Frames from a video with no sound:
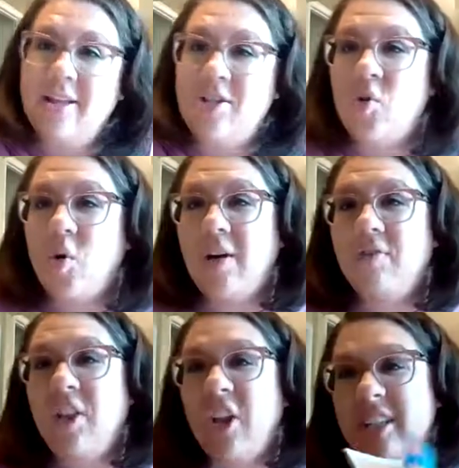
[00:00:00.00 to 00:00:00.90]
sort
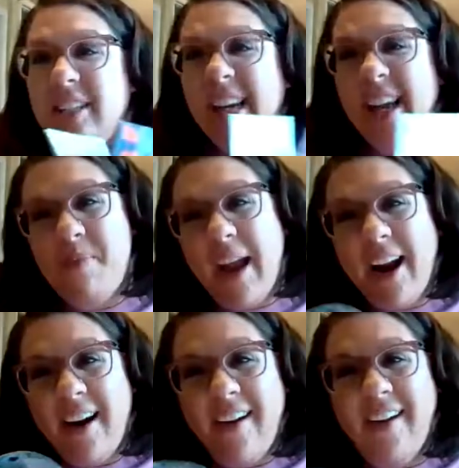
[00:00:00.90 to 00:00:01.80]
of looks like a
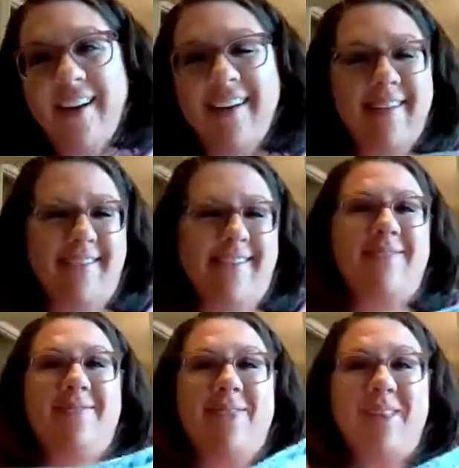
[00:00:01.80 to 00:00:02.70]
bear
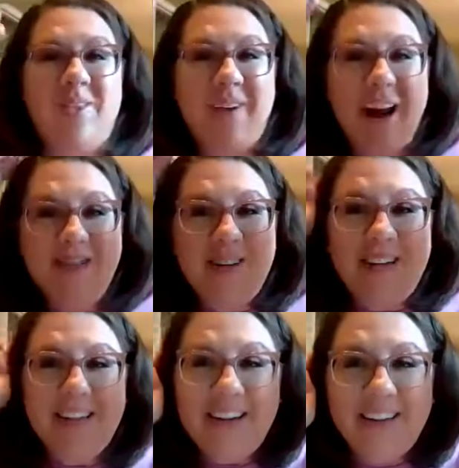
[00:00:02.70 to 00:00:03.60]
with the
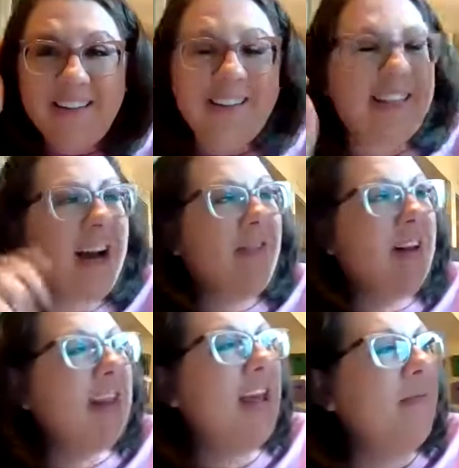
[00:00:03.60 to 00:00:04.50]
rounded ears and
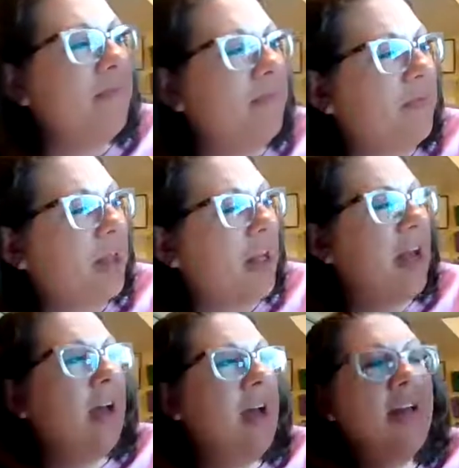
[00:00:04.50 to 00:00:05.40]
everything,
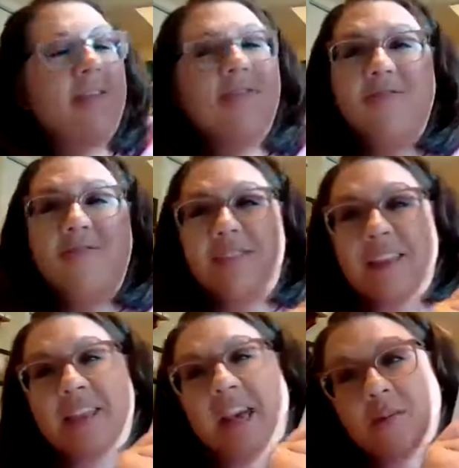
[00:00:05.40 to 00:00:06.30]

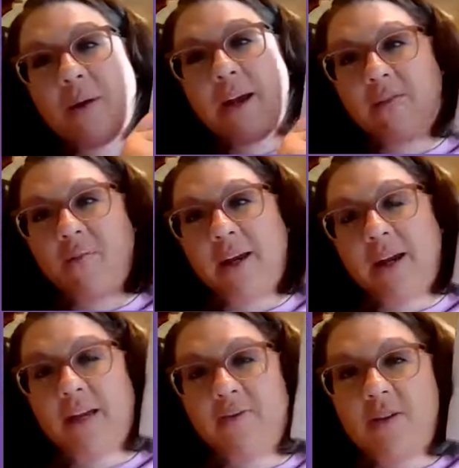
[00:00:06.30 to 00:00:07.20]
that's why
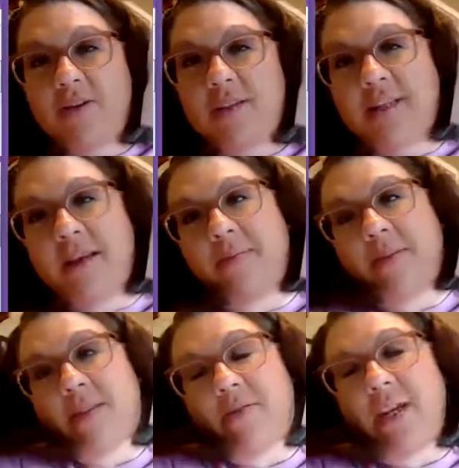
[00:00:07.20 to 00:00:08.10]
everybody confuses him.
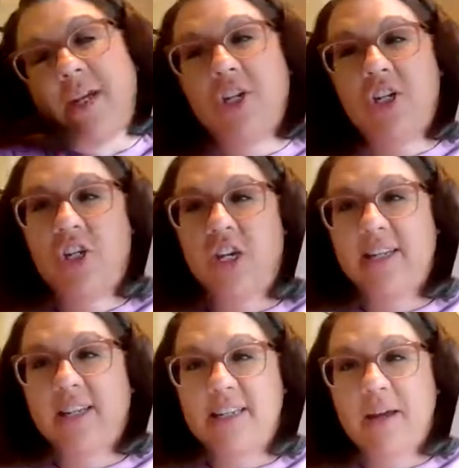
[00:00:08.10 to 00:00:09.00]
And so he should
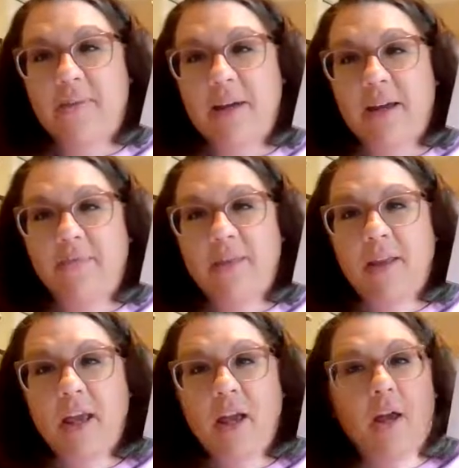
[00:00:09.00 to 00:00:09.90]
just accept it.
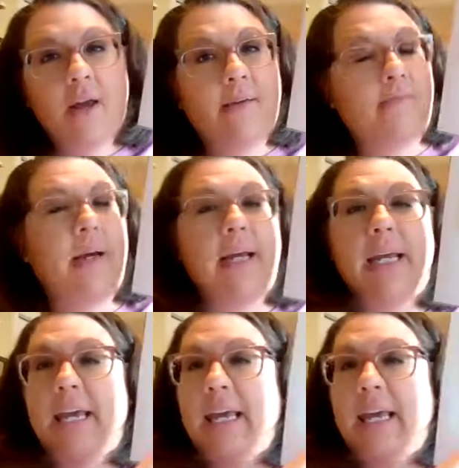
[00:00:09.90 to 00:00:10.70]
But